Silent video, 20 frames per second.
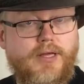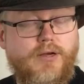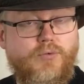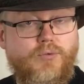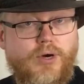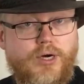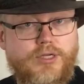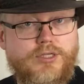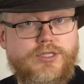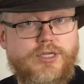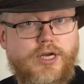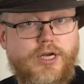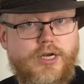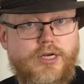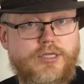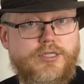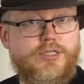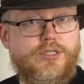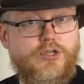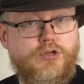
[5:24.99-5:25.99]
was
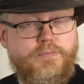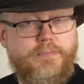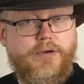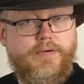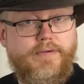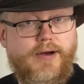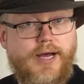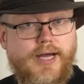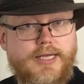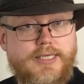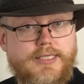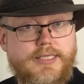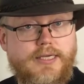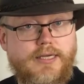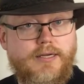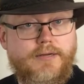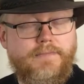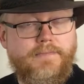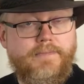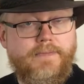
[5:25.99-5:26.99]
her supervisor.